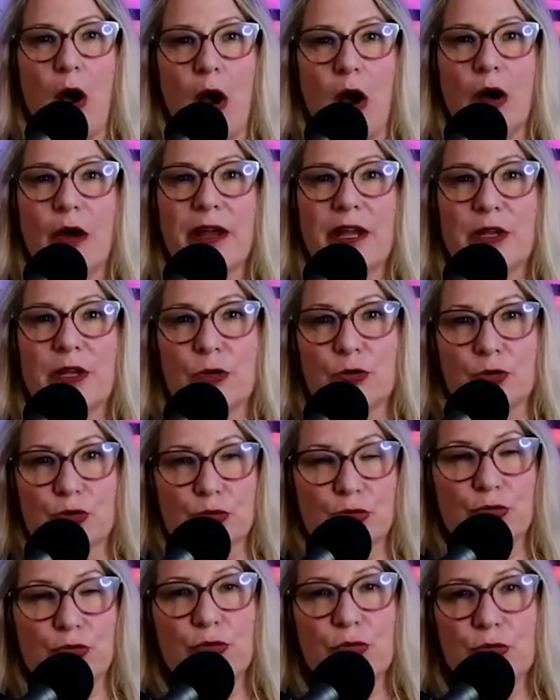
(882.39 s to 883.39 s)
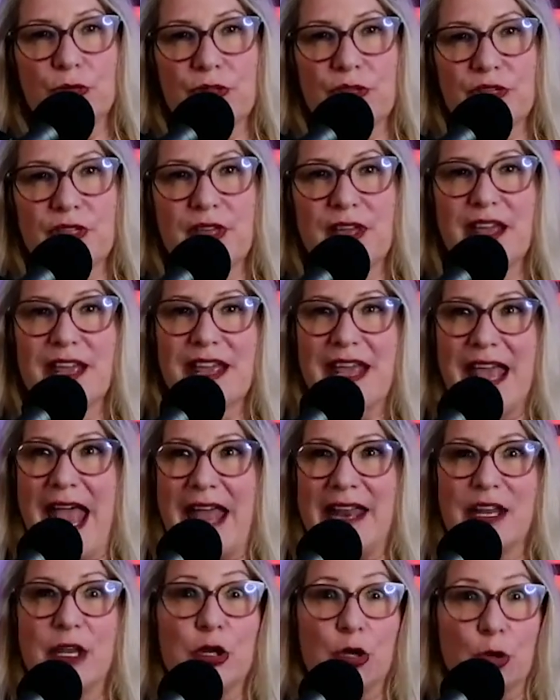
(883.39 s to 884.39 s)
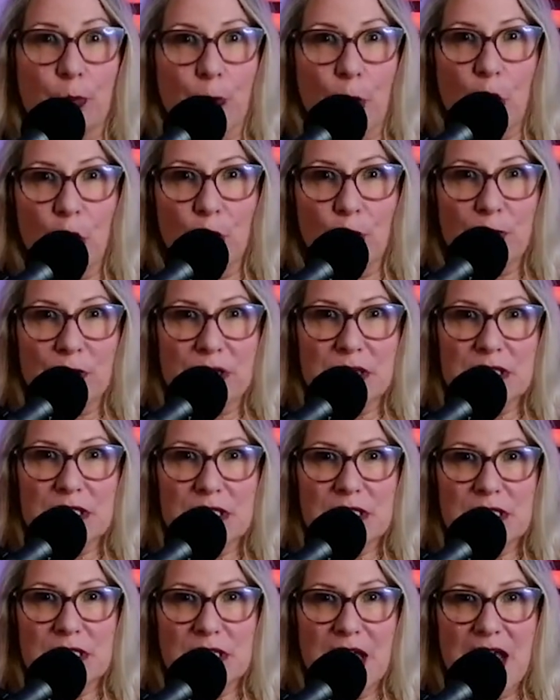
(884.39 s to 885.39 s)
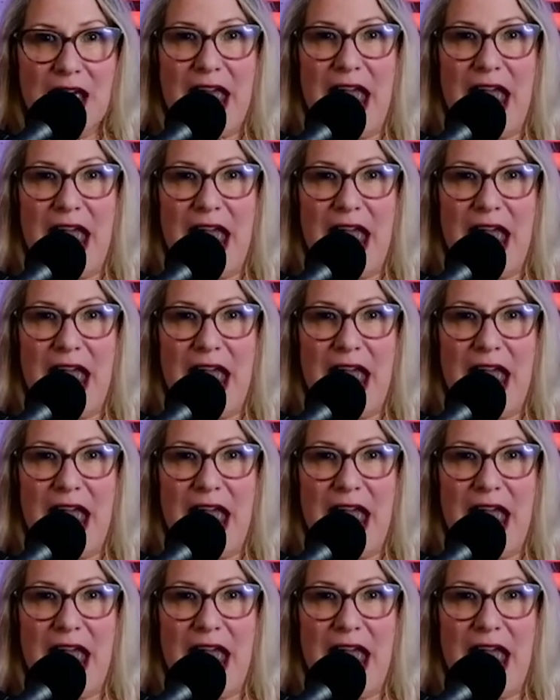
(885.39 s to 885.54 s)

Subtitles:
are in your truth and in your purpose,